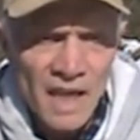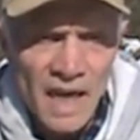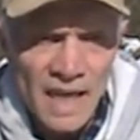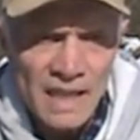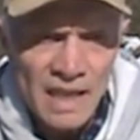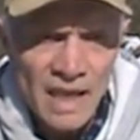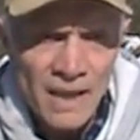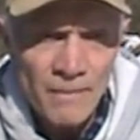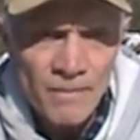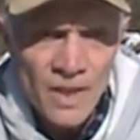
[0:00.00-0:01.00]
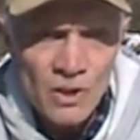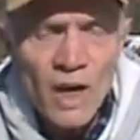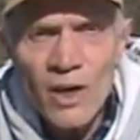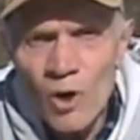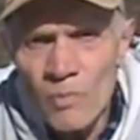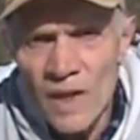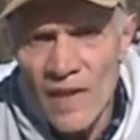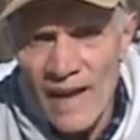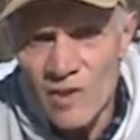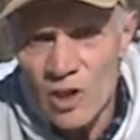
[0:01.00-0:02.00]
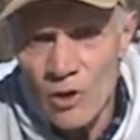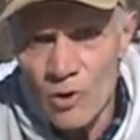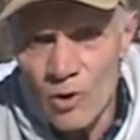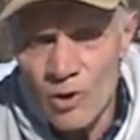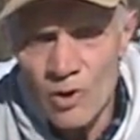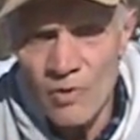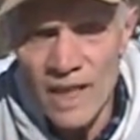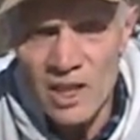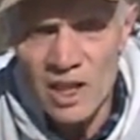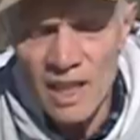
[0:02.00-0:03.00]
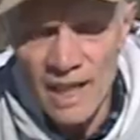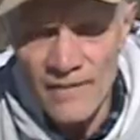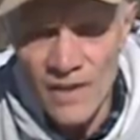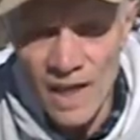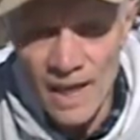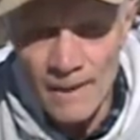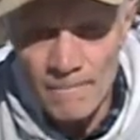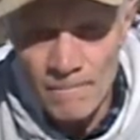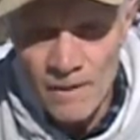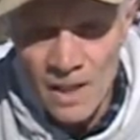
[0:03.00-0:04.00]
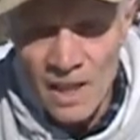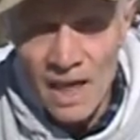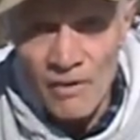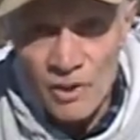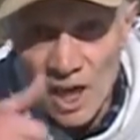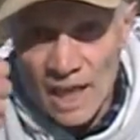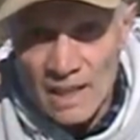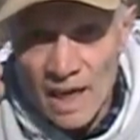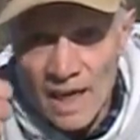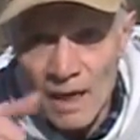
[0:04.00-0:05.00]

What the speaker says: And so I hope that answers all your question, and have a great day.